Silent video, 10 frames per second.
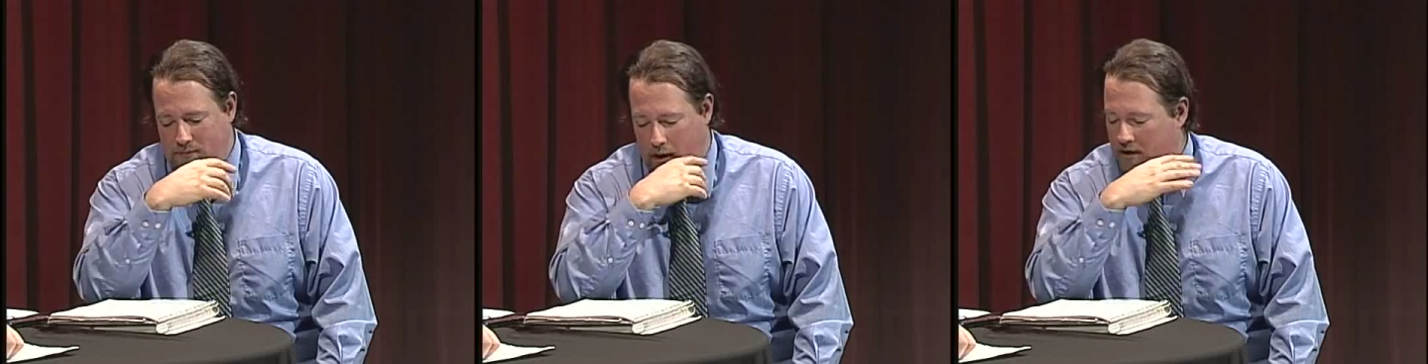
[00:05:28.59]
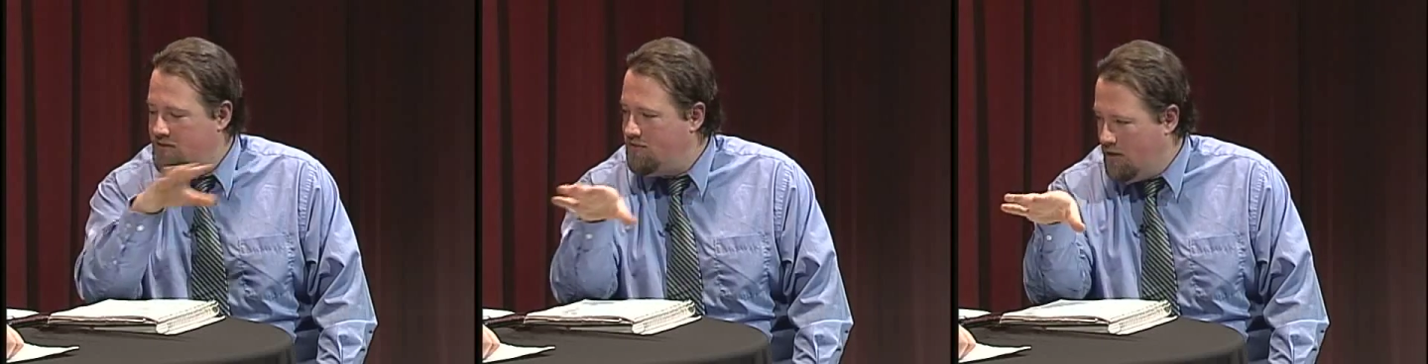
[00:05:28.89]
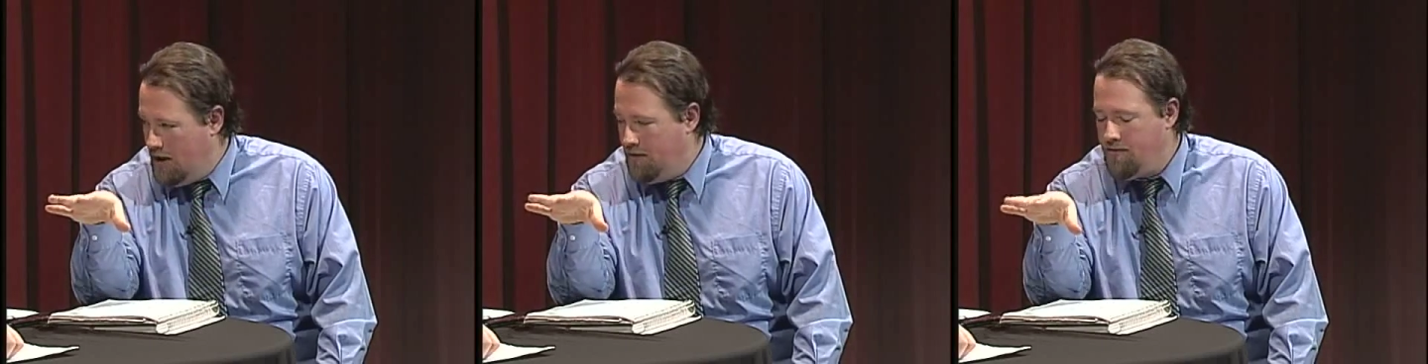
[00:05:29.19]
Parks and
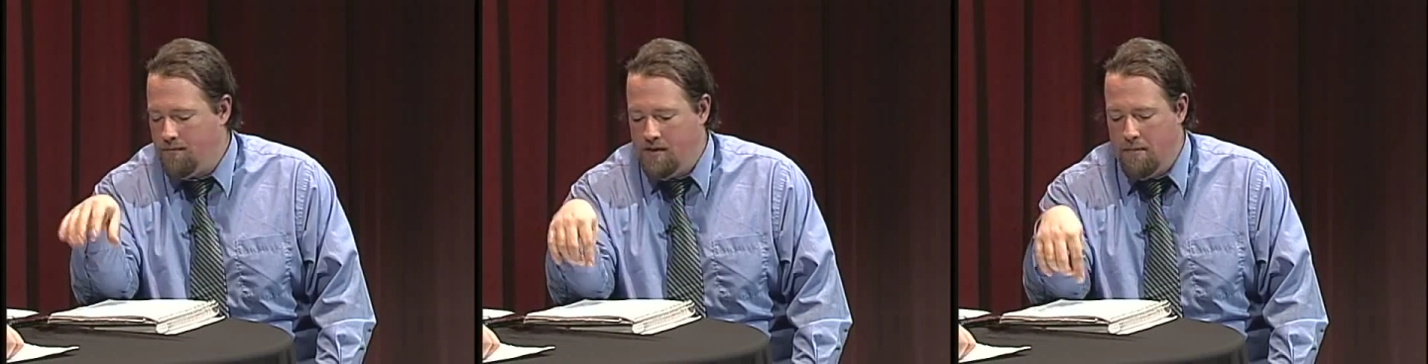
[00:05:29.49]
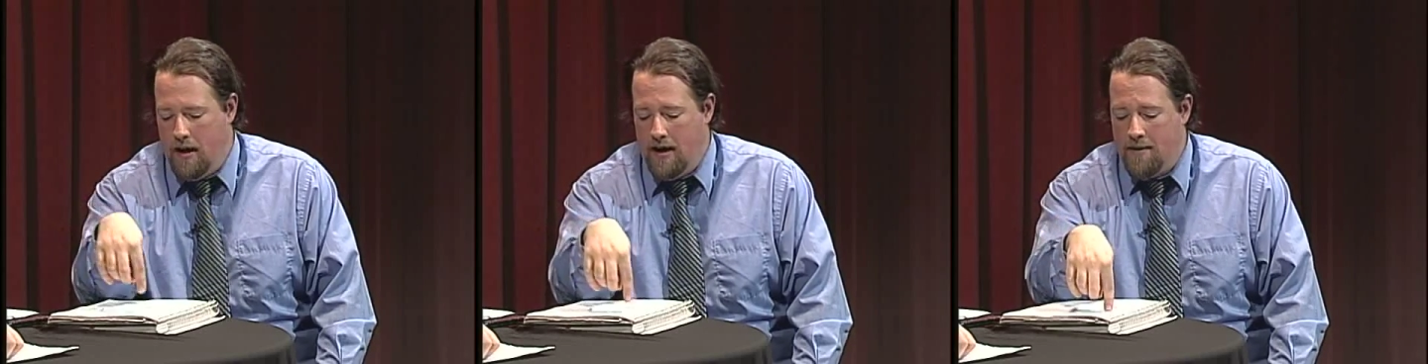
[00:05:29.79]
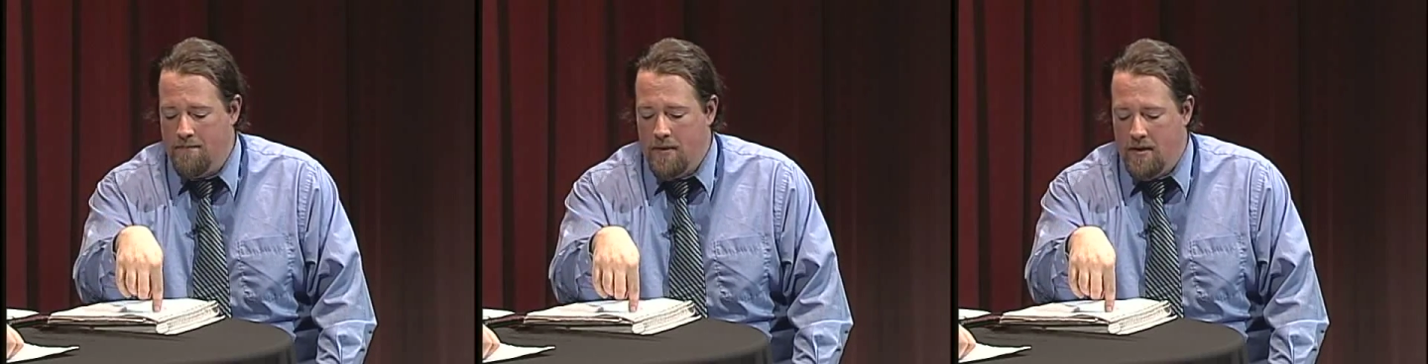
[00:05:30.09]
trails combined.
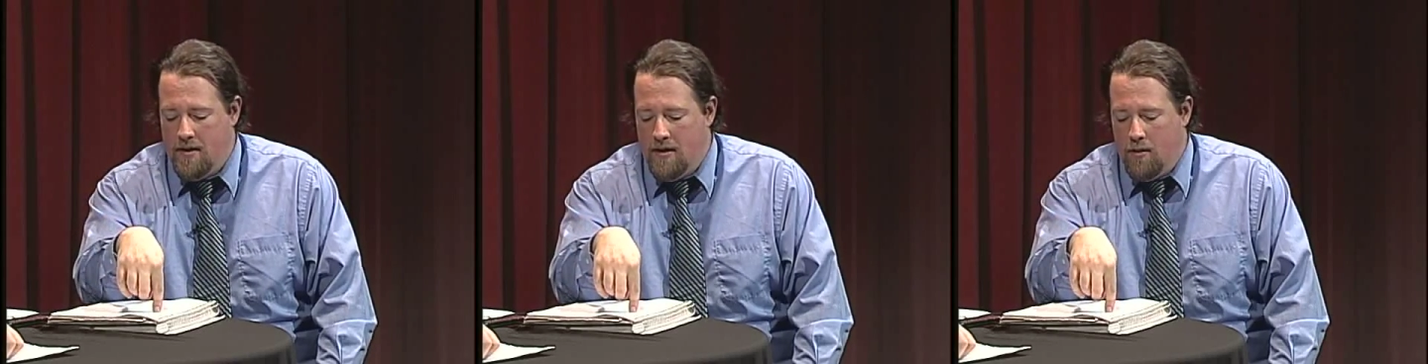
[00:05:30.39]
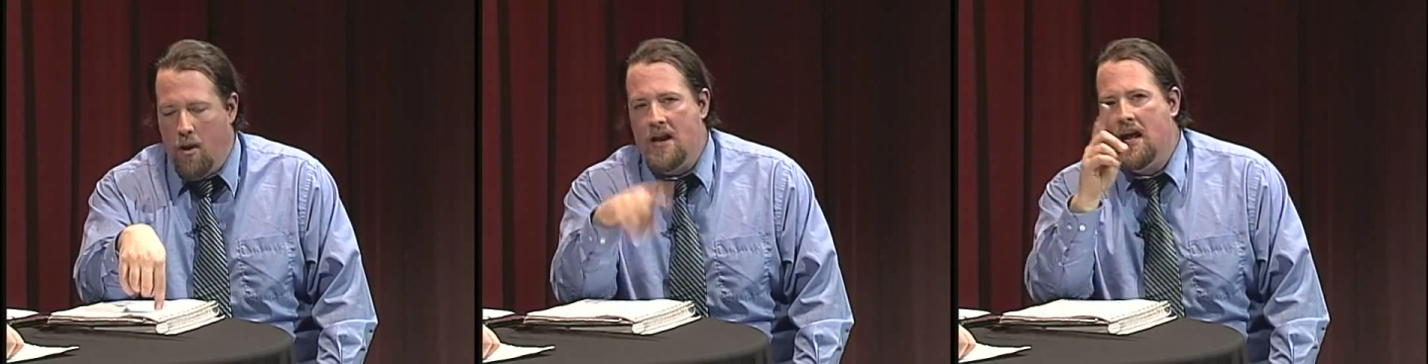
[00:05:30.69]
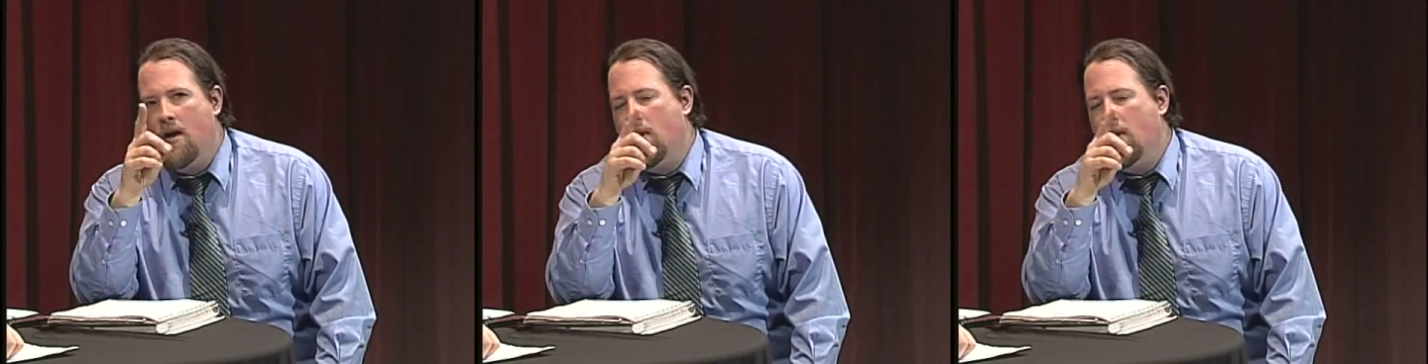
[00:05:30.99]
Right now,